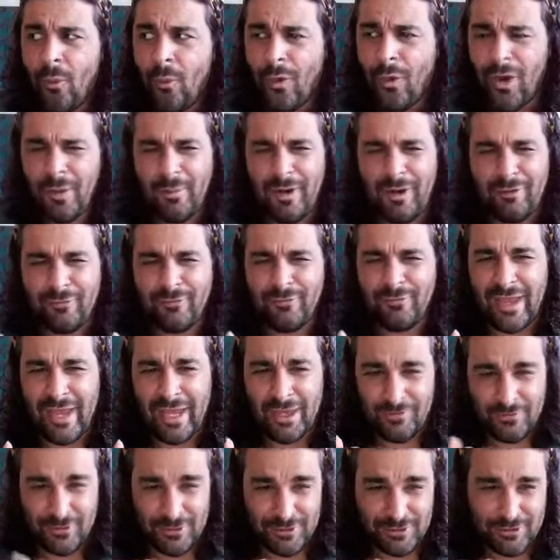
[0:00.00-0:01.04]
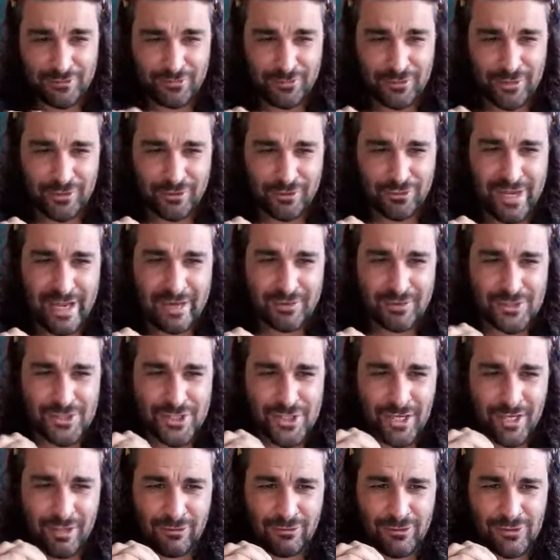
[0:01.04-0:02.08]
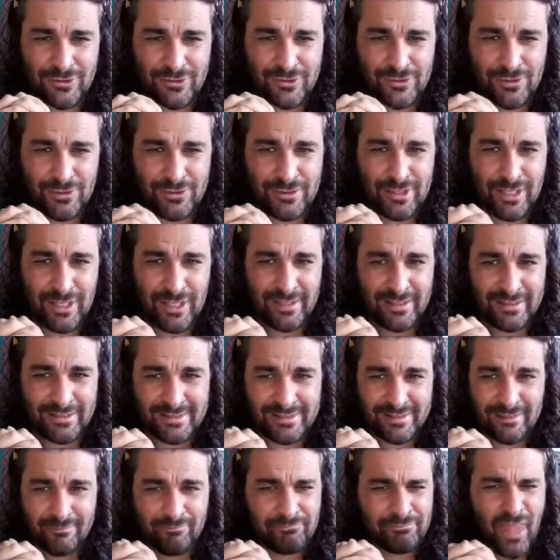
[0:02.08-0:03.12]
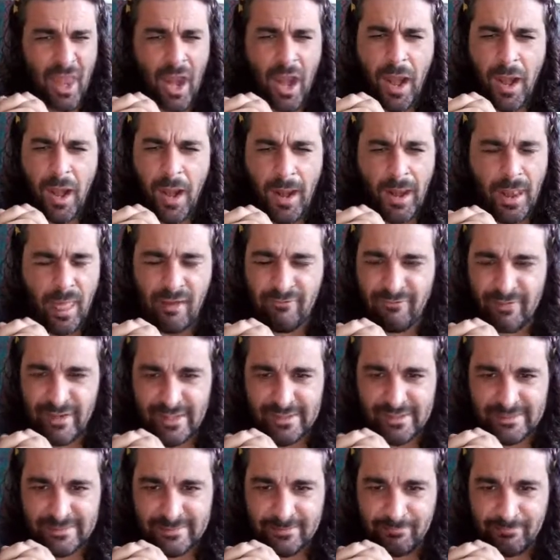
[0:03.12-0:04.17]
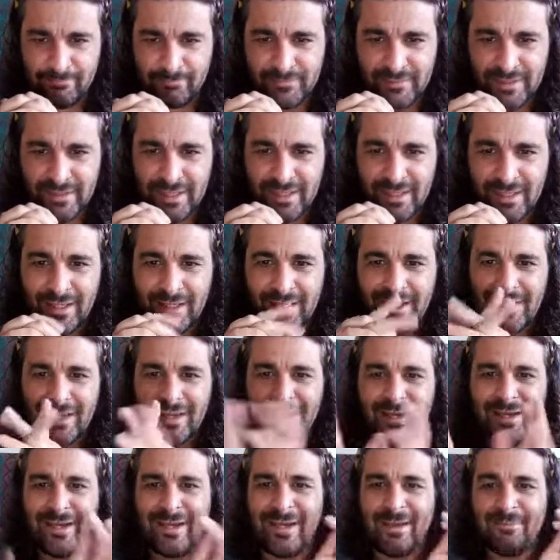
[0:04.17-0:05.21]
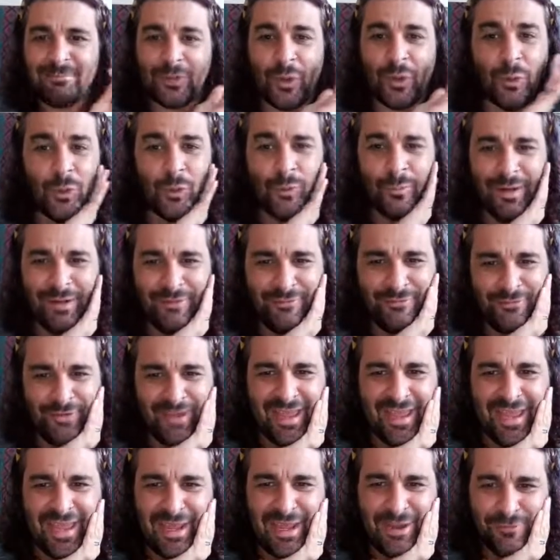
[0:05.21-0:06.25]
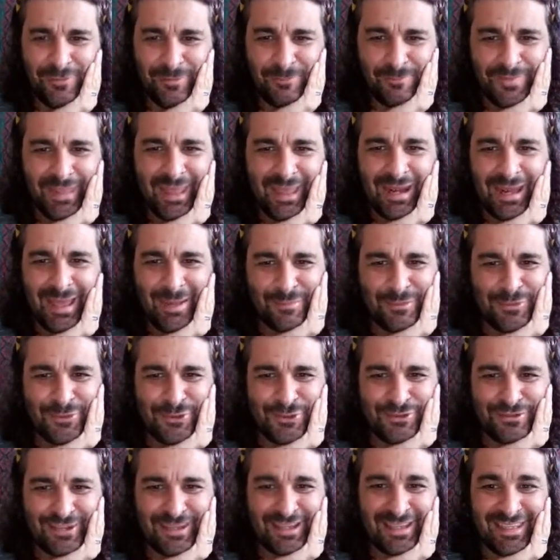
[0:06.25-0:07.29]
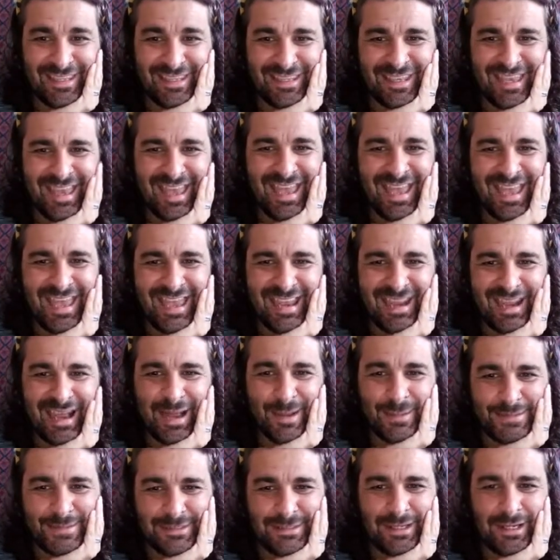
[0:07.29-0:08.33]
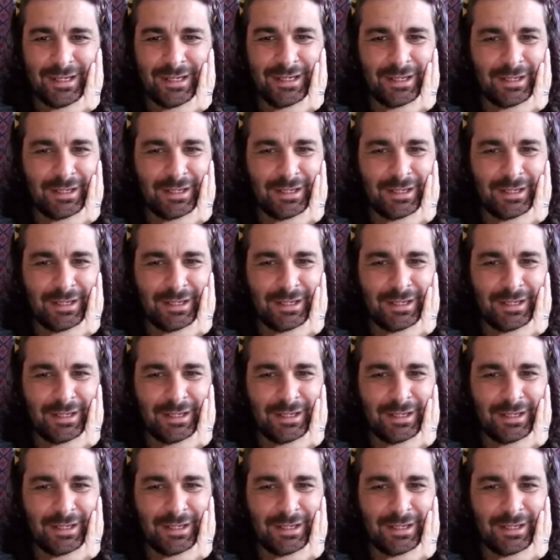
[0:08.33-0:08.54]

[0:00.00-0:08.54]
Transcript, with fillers: one of my favorites for the Crown Chakra for Sugilite. Love it. Um, oh, my fave, Labradorite. Yay. Absolutely